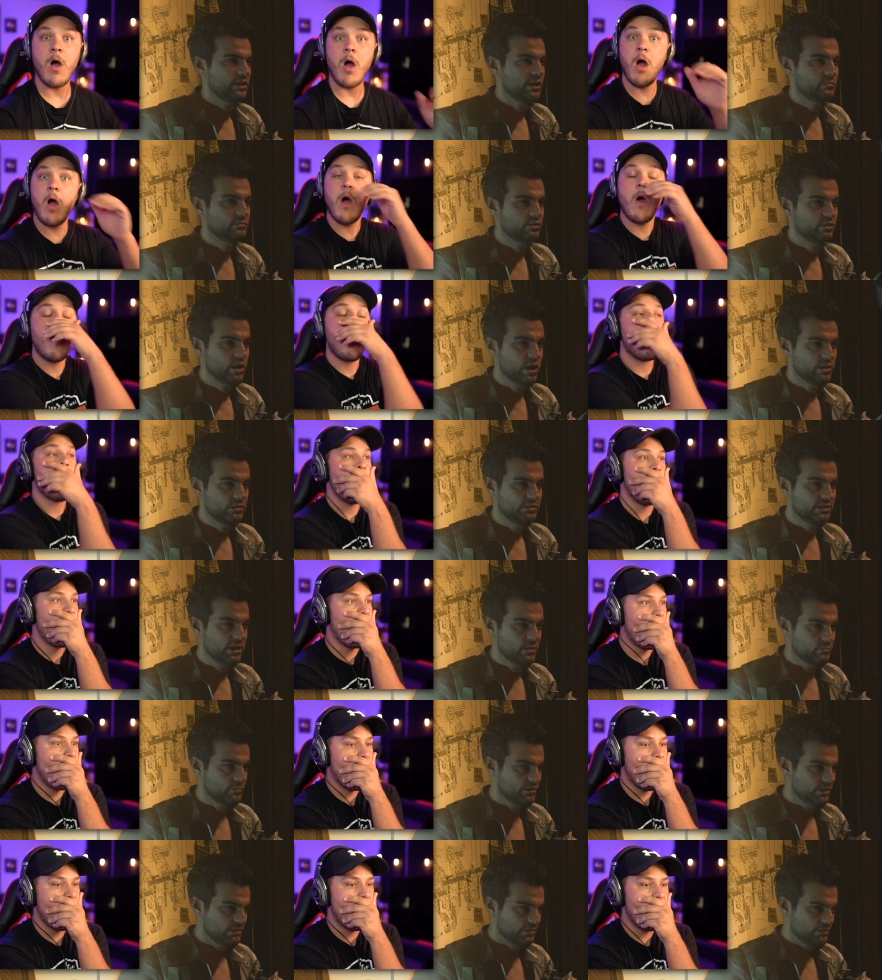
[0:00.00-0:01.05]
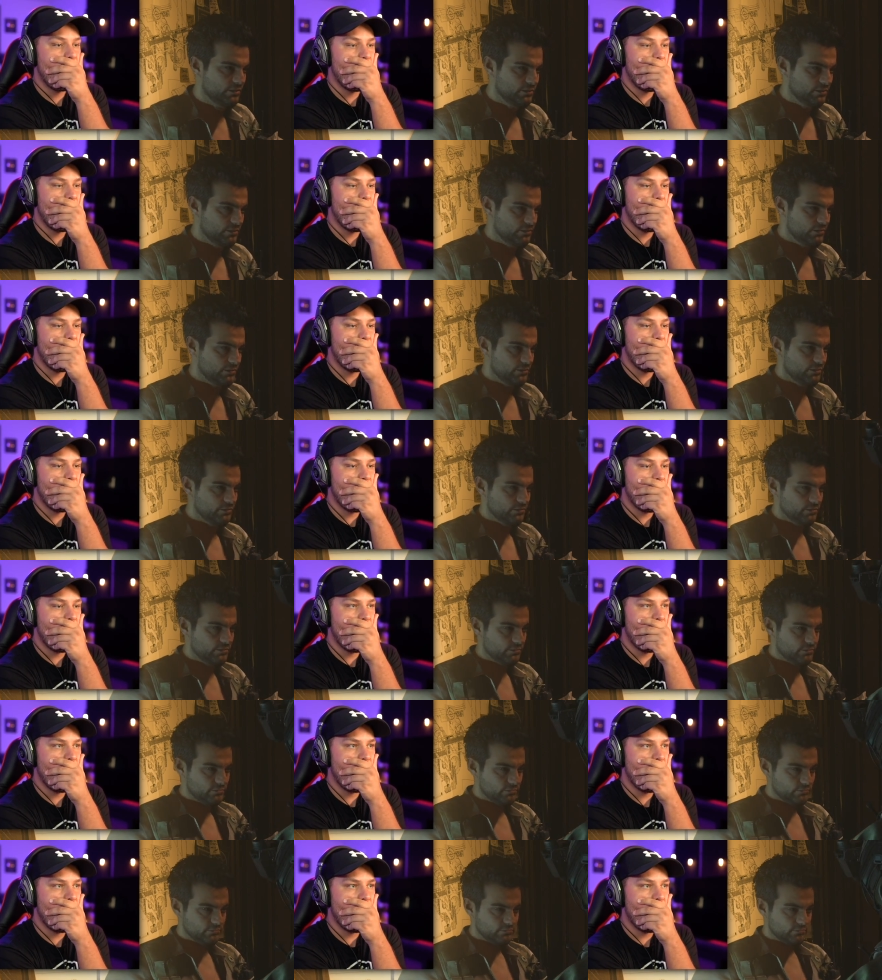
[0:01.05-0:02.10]
Speaker 1: same side, Captain. Not like this.
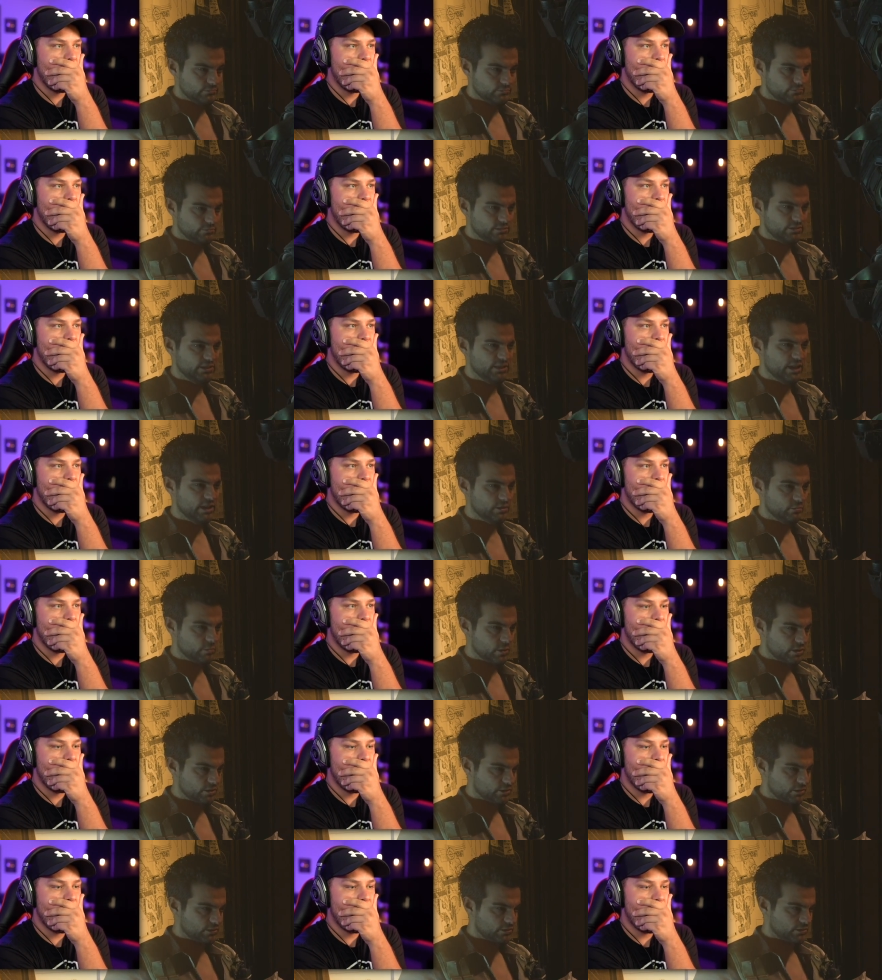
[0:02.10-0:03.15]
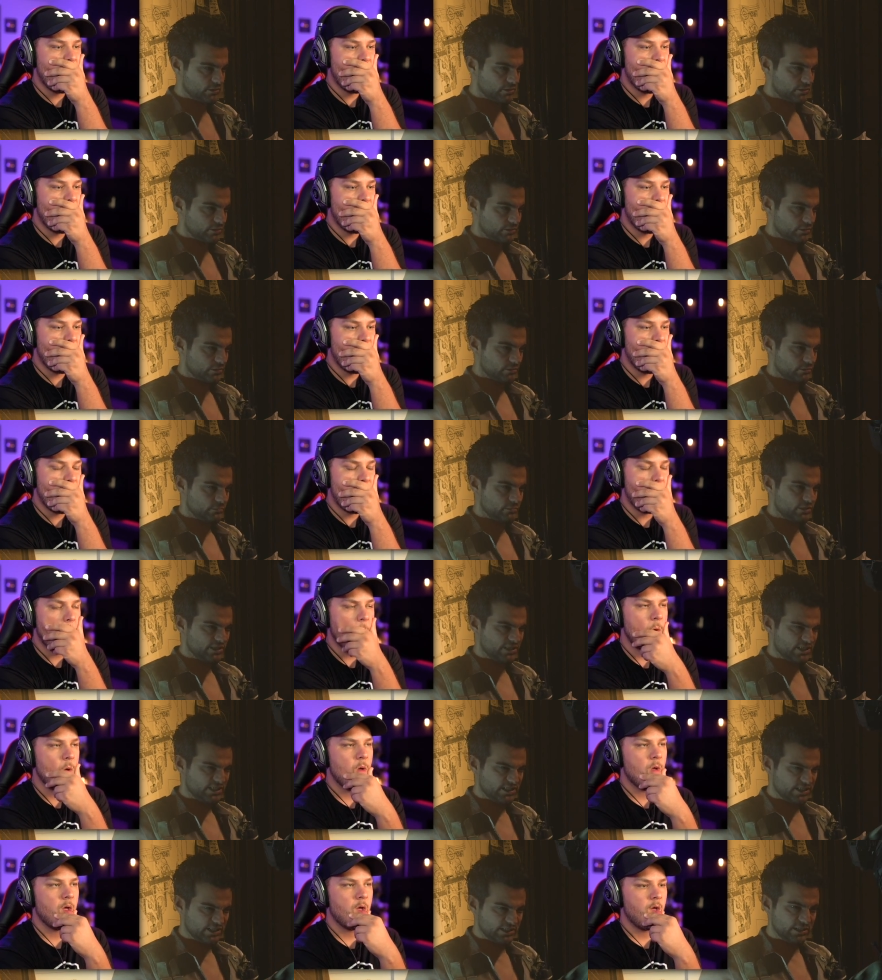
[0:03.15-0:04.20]
Then help us.
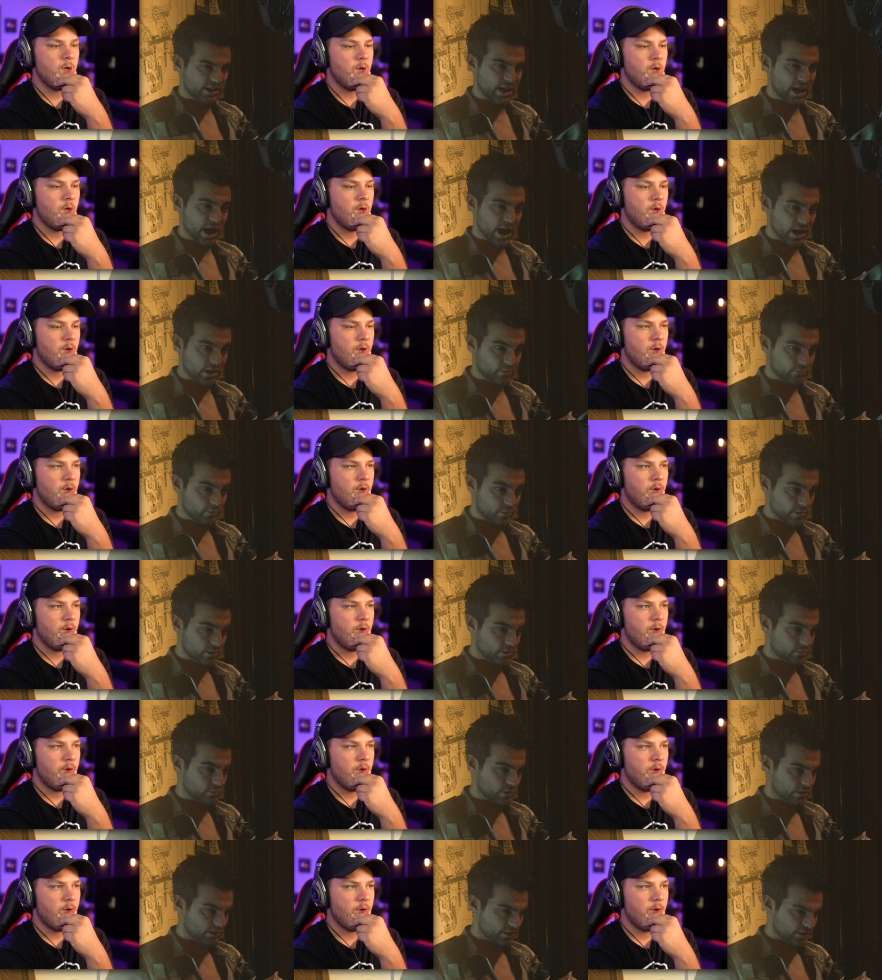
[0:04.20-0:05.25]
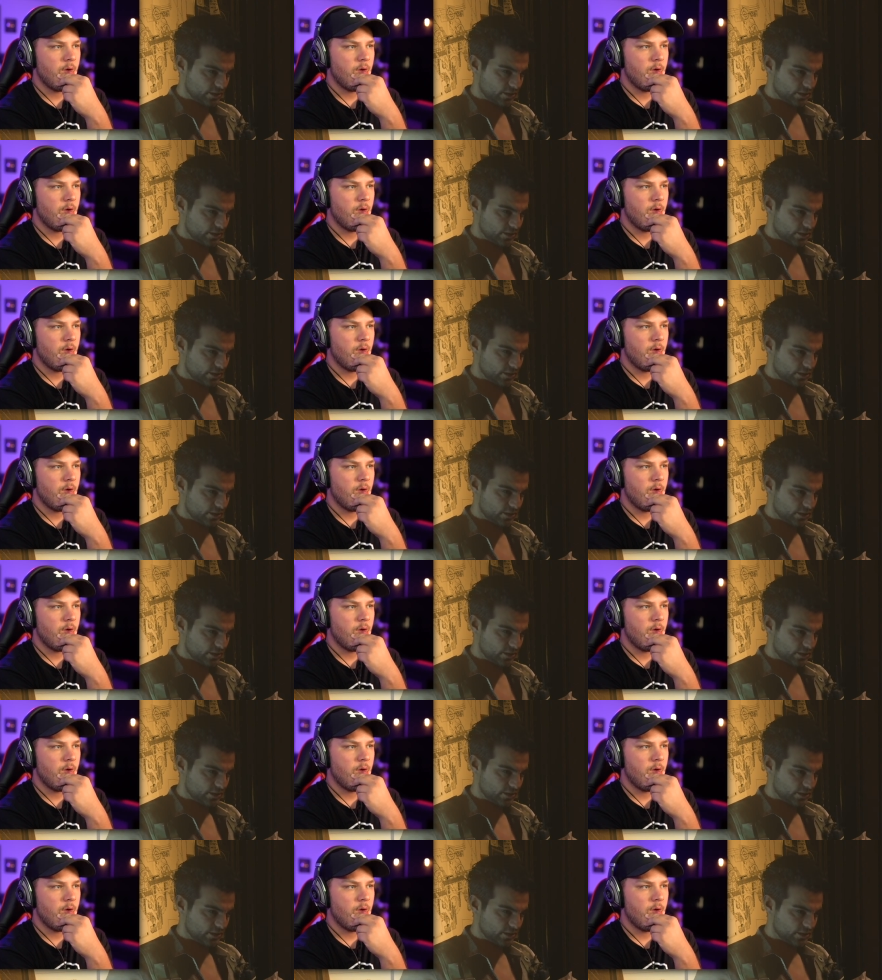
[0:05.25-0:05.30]
Please, help my